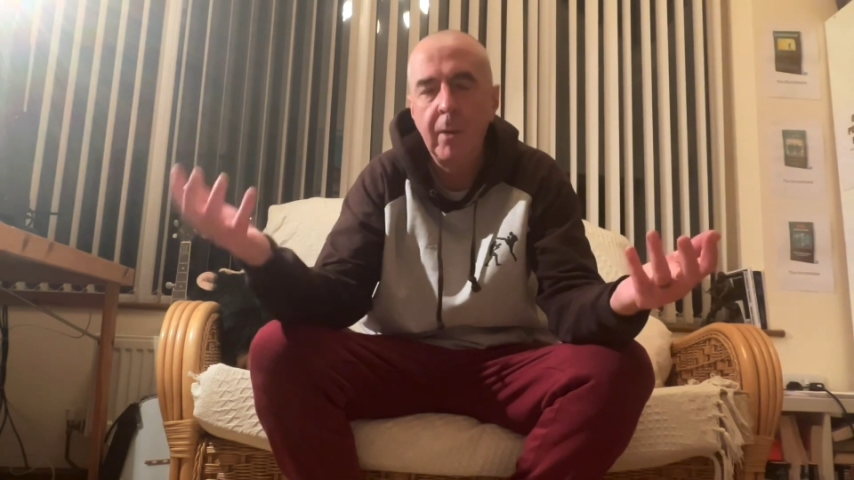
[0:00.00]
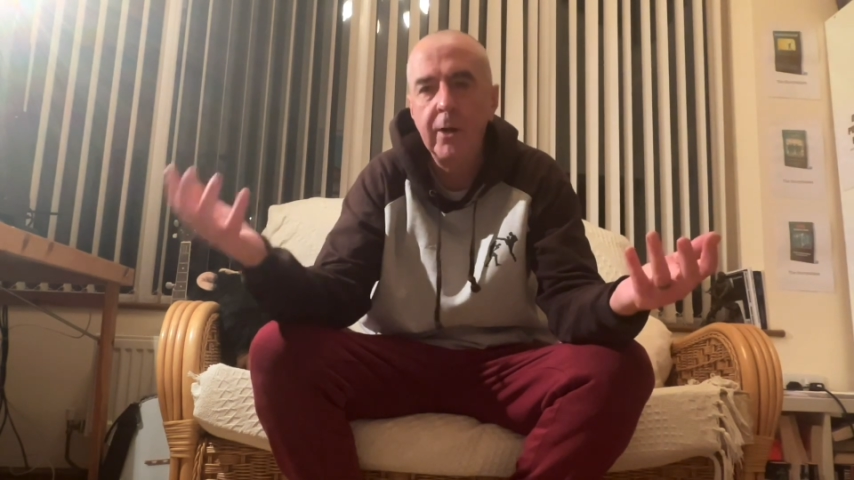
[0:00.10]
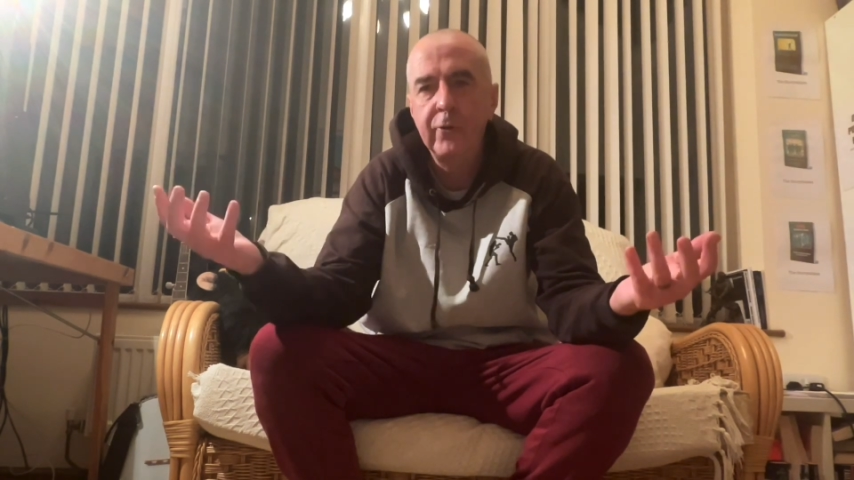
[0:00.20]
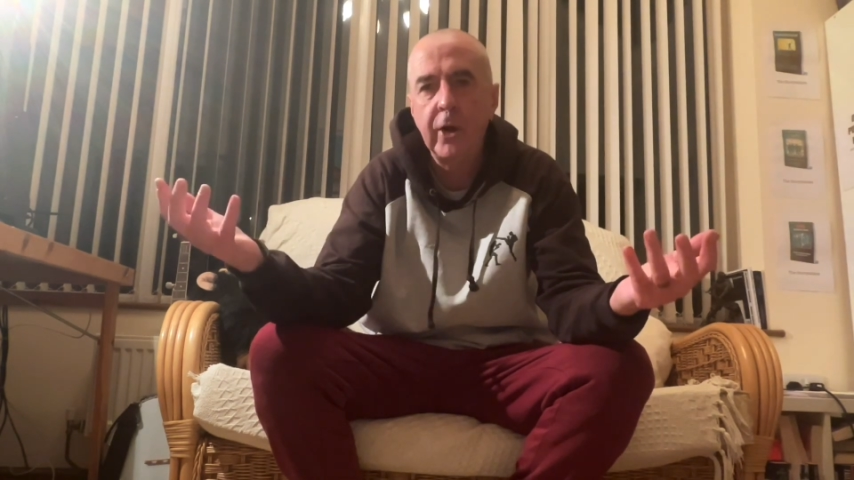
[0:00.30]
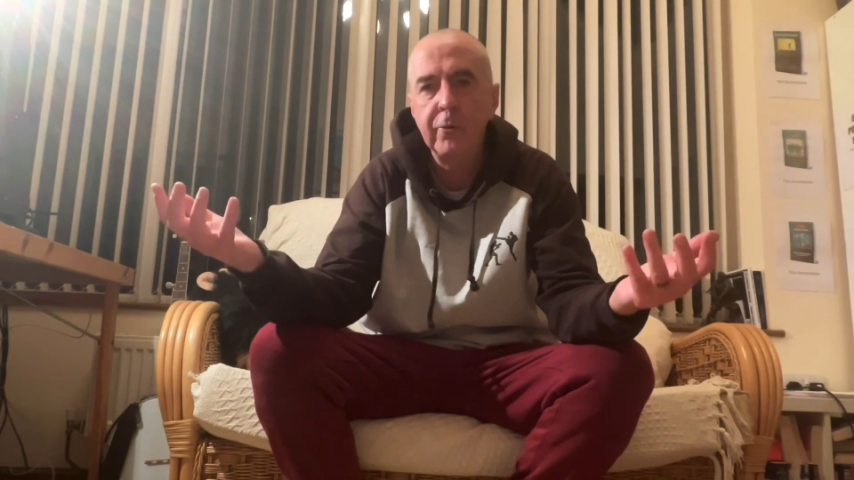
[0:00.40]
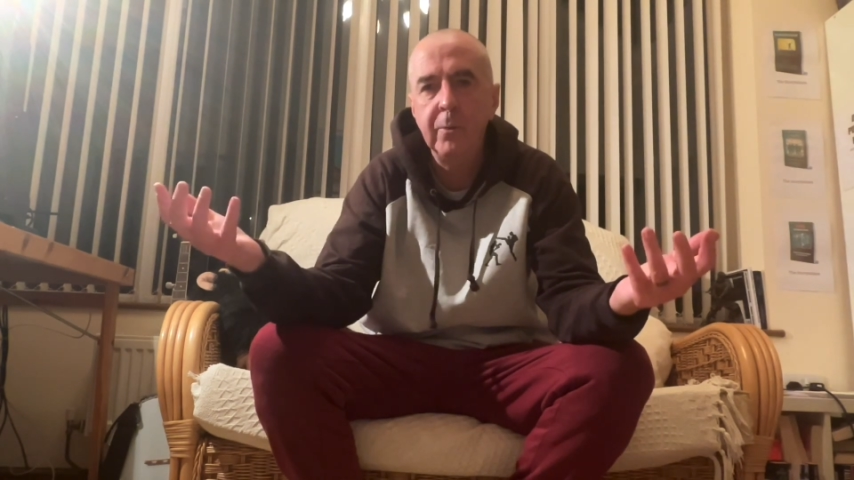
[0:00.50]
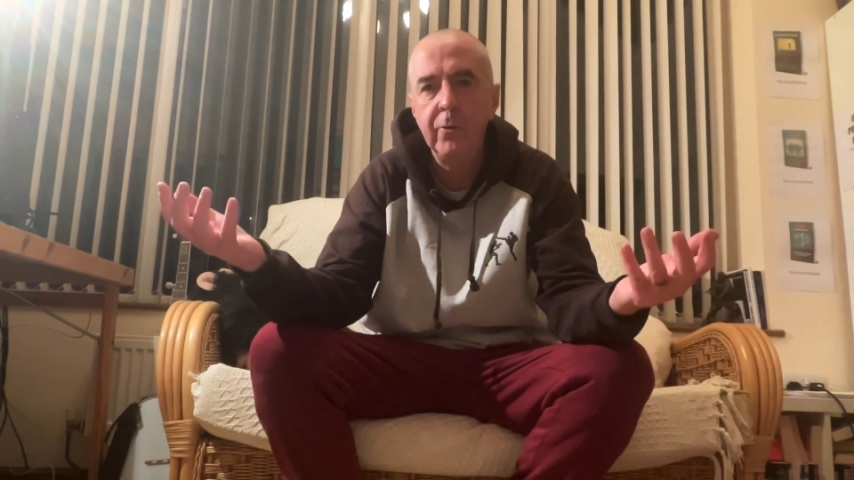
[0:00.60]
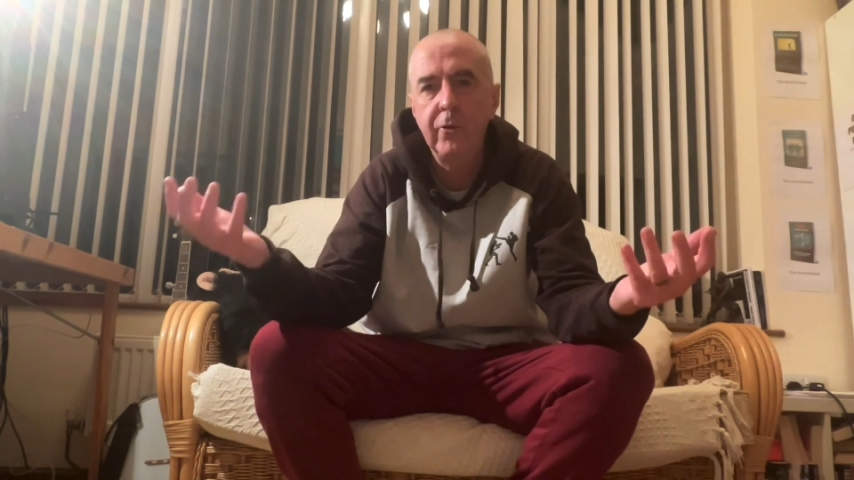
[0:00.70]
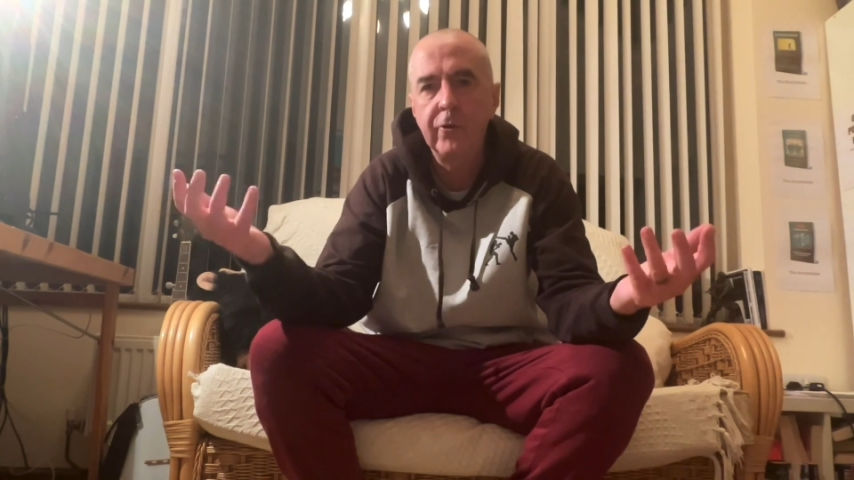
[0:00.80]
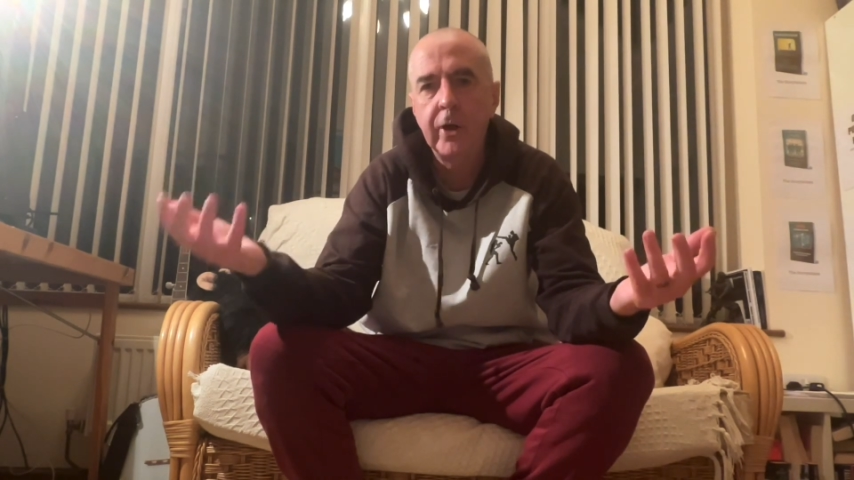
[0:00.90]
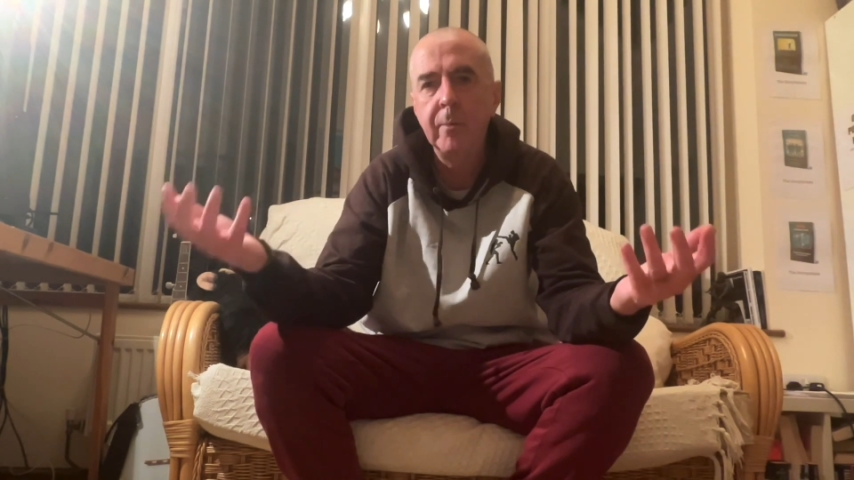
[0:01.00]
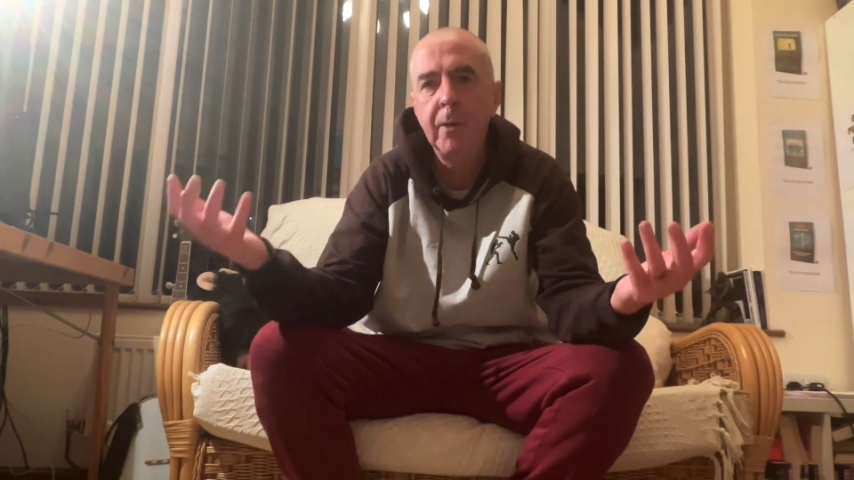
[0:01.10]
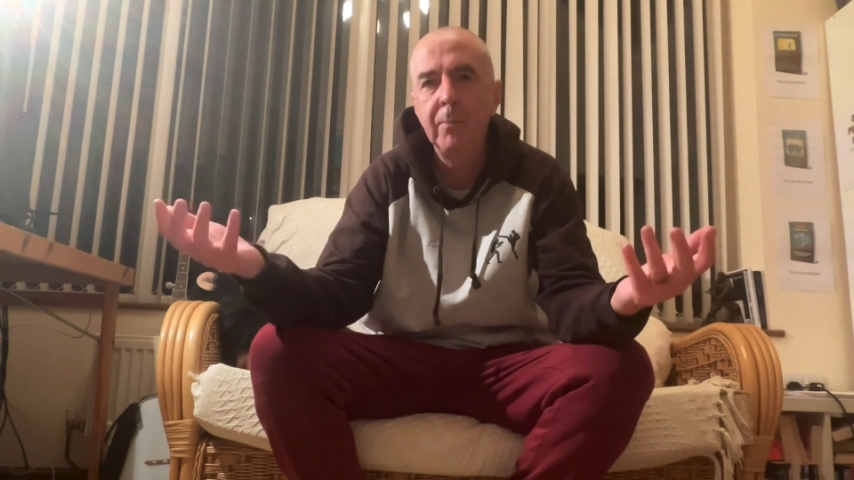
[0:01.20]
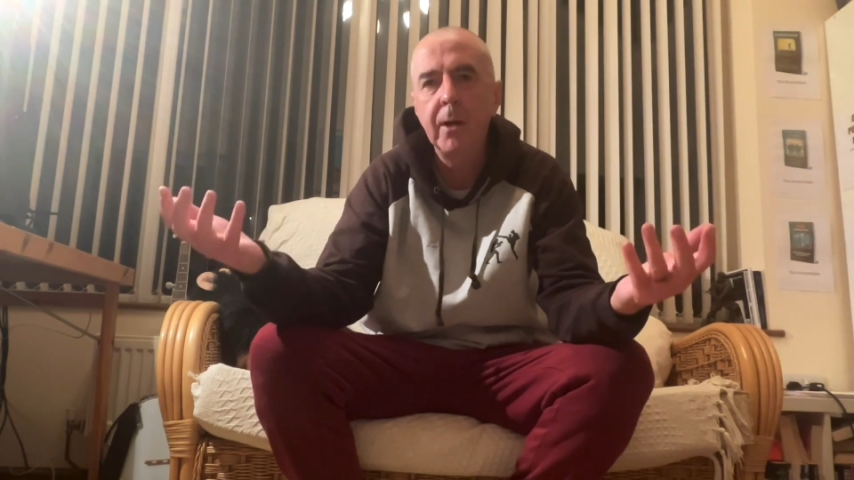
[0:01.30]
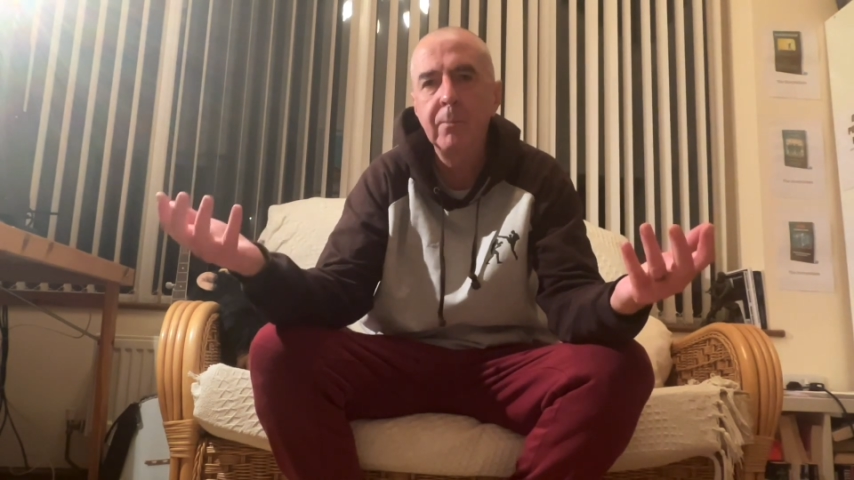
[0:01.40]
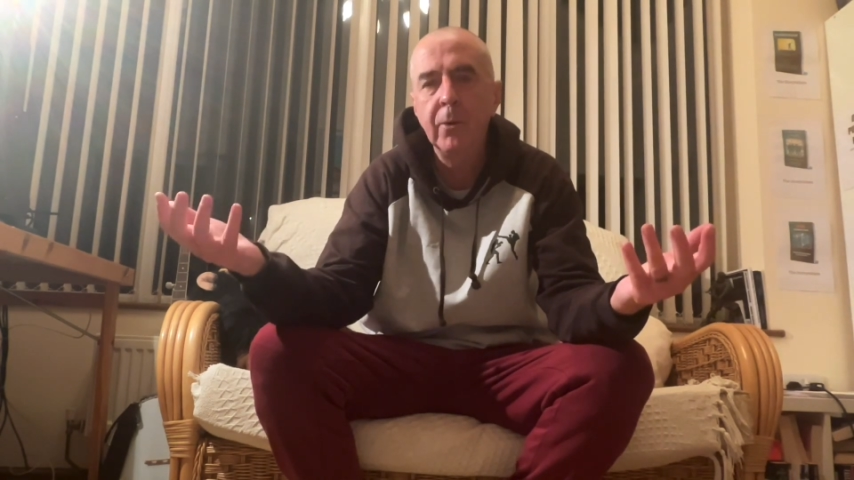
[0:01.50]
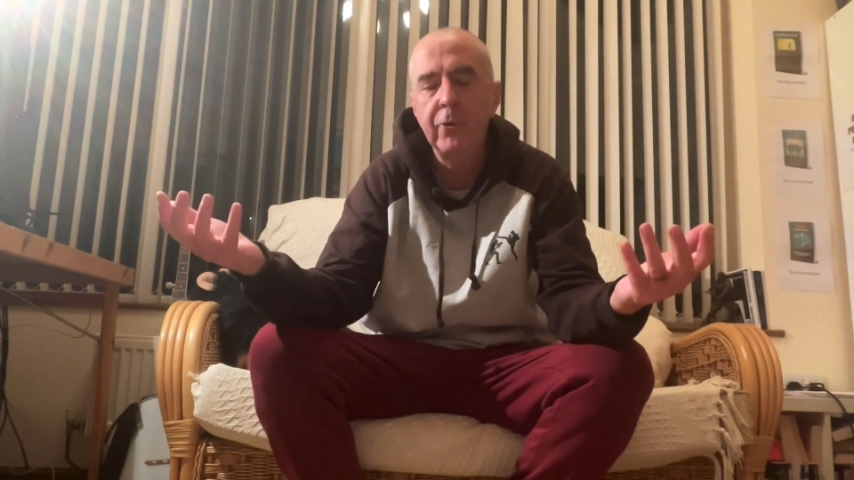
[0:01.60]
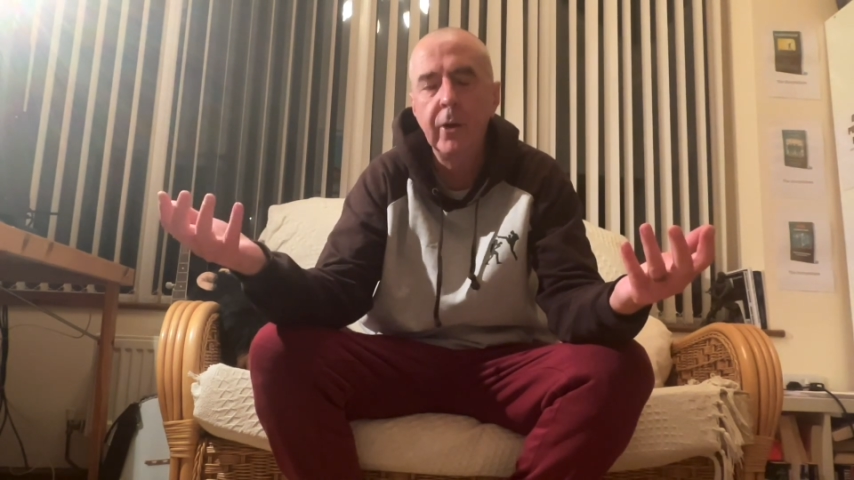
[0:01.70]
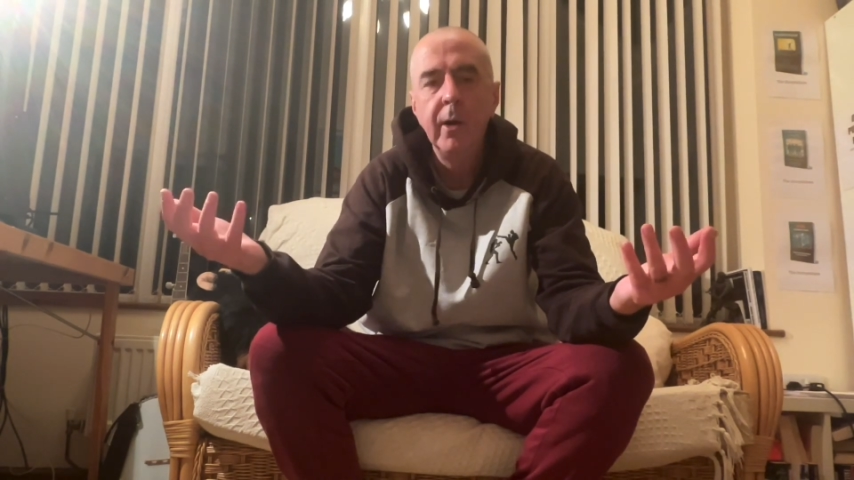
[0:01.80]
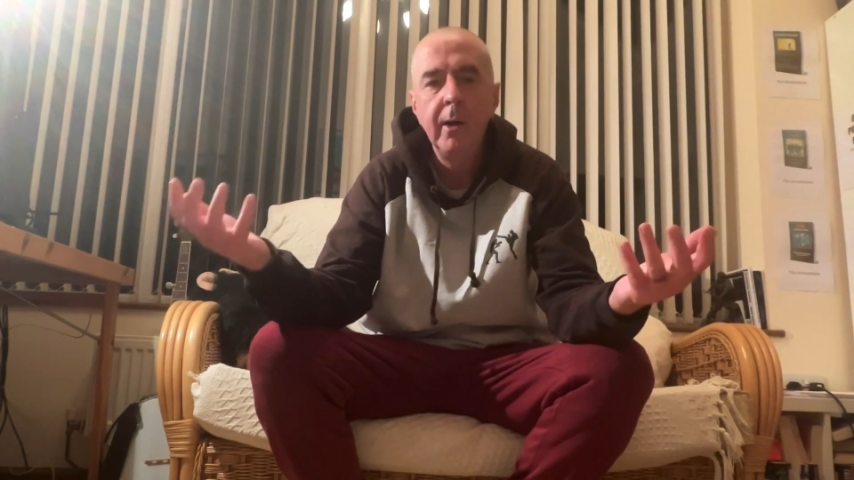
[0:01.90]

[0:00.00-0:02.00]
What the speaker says: my attachment, is taking my black belt.